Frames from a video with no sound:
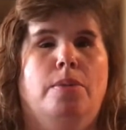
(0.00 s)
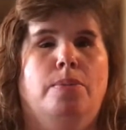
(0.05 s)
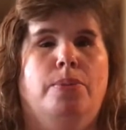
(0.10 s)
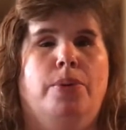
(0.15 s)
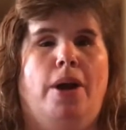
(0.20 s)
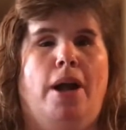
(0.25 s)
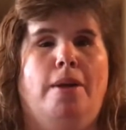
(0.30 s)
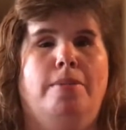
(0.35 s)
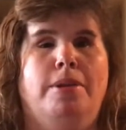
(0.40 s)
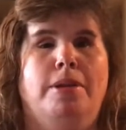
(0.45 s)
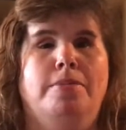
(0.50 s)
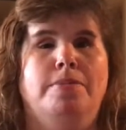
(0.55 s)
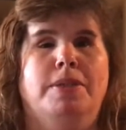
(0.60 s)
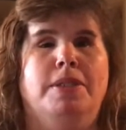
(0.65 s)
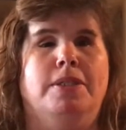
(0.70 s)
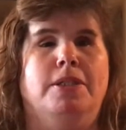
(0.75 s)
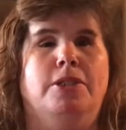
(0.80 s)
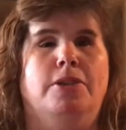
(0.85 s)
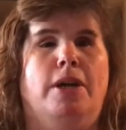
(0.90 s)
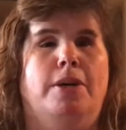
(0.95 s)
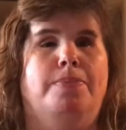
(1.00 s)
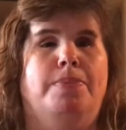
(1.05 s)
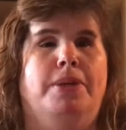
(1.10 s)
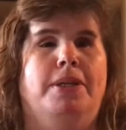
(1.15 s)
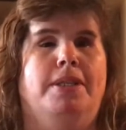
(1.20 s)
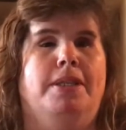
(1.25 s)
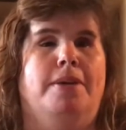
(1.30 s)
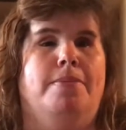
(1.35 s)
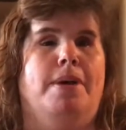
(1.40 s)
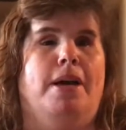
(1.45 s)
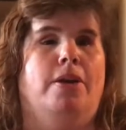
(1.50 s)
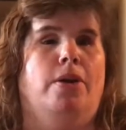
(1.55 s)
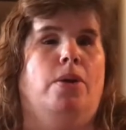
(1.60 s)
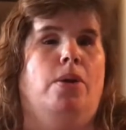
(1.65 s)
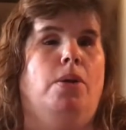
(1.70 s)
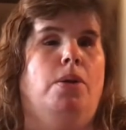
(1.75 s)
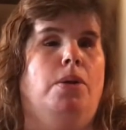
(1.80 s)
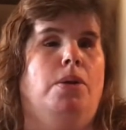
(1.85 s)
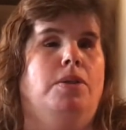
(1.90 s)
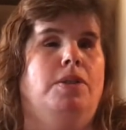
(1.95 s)
problems. And so I put them on
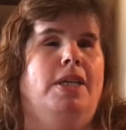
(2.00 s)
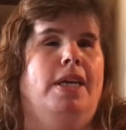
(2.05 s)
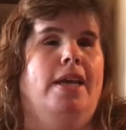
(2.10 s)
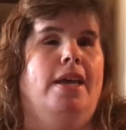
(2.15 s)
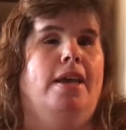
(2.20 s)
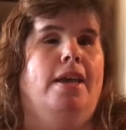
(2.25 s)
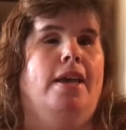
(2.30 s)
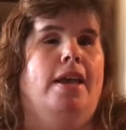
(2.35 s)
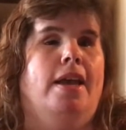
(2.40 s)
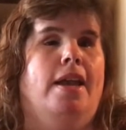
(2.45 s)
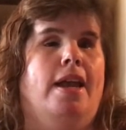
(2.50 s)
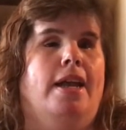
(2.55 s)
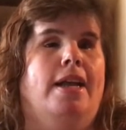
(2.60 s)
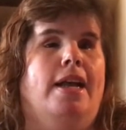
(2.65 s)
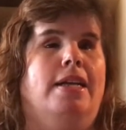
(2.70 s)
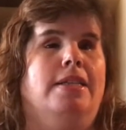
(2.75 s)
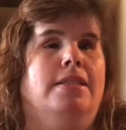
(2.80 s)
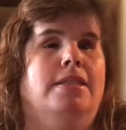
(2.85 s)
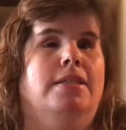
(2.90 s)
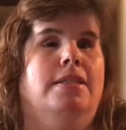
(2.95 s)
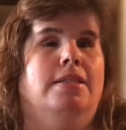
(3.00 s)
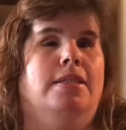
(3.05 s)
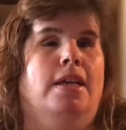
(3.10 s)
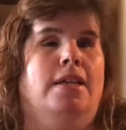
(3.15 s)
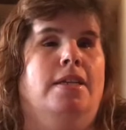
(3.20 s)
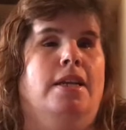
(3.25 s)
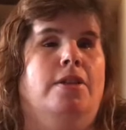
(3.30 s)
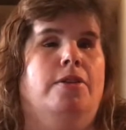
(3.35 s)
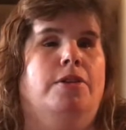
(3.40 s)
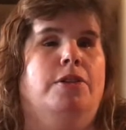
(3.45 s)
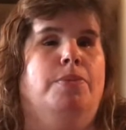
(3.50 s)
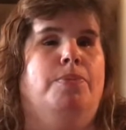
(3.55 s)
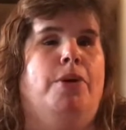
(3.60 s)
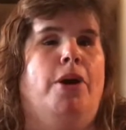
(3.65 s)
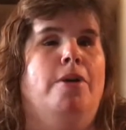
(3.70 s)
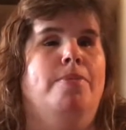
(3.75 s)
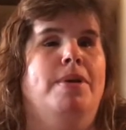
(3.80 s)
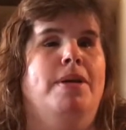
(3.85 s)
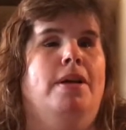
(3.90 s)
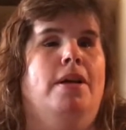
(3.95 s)
hold, and I got another
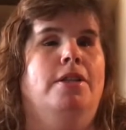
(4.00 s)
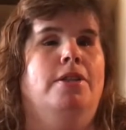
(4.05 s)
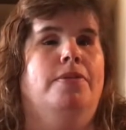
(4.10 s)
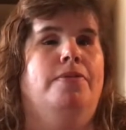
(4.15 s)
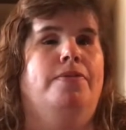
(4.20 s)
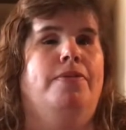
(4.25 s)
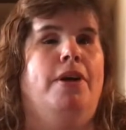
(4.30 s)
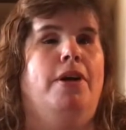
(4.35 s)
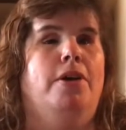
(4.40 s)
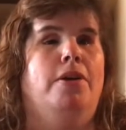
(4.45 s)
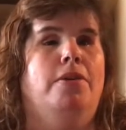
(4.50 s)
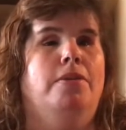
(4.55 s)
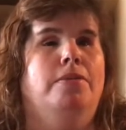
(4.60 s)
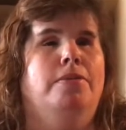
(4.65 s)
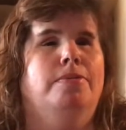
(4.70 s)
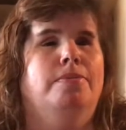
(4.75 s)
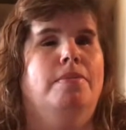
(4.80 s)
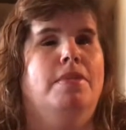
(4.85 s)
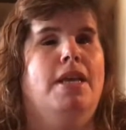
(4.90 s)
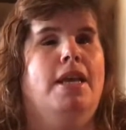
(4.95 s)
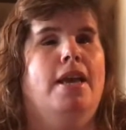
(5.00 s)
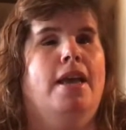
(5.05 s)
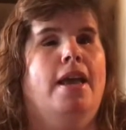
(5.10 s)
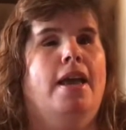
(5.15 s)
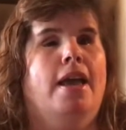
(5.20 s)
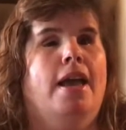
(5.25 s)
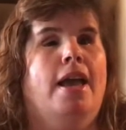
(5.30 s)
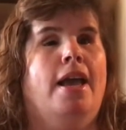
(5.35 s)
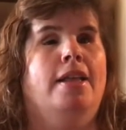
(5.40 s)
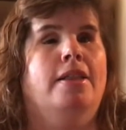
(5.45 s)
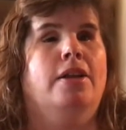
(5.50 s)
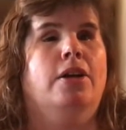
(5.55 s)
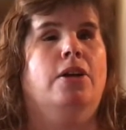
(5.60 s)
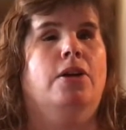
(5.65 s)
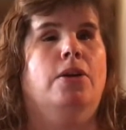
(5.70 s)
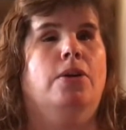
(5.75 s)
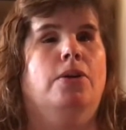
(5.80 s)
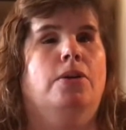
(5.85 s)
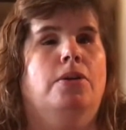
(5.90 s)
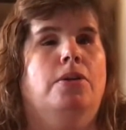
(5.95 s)
department on the phone, and the
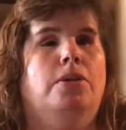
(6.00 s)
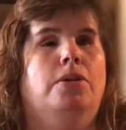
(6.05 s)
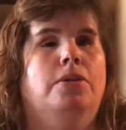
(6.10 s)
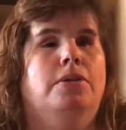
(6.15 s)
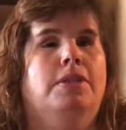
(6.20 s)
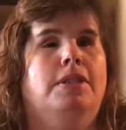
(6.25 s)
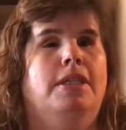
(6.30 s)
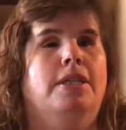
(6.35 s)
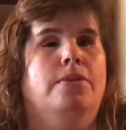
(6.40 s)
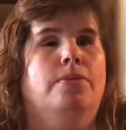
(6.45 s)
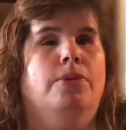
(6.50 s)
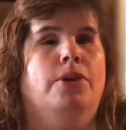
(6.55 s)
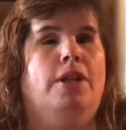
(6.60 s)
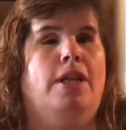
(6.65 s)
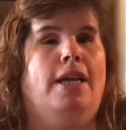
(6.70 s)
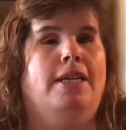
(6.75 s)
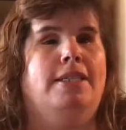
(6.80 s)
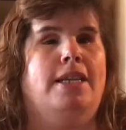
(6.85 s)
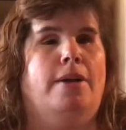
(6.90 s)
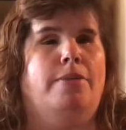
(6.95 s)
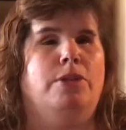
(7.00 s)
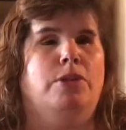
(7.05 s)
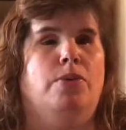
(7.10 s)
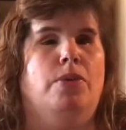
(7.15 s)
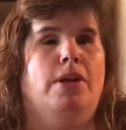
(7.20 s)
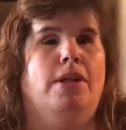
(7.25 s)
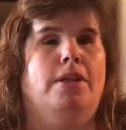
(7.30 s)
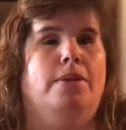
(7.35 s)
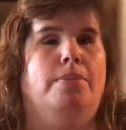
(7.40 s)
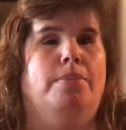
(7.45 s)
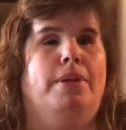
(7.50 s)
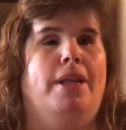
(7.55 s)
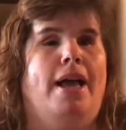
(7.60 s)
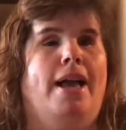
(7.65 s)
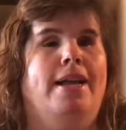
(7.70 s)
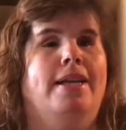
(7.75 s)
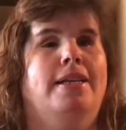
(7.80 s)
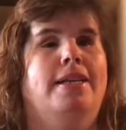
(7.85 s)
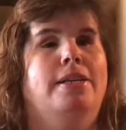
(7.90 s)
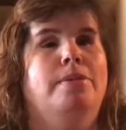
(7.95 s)
girl didn't realize I was one of the
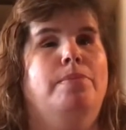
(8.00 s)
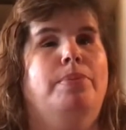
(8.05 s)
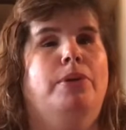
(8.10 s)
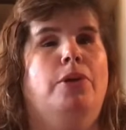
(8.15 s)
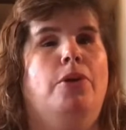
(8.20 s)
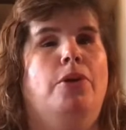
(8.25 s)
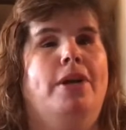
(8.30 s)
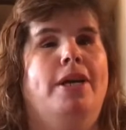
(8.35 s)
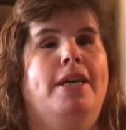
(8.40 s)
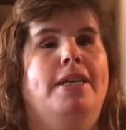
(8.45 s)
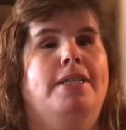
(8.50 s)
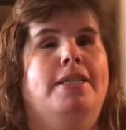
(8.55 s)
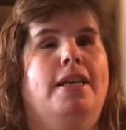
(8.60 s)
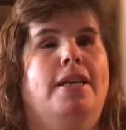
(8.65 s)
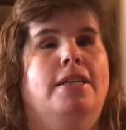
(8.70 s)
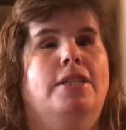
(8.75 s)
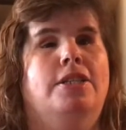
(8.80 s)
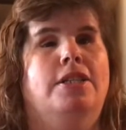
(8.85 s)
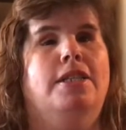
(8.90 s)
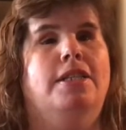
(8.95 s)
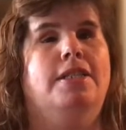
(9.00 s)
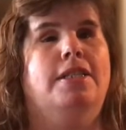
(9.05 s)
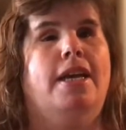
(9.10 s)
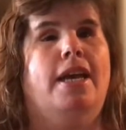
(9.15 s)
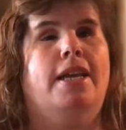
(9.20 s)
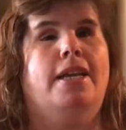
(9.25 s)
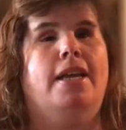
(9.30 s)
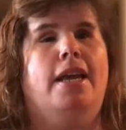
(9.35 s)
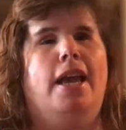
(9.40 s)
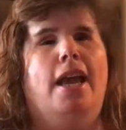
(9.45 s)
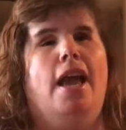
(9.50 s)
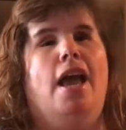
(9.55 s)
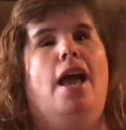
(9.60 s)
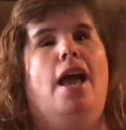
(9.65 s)
blind employees, and she said,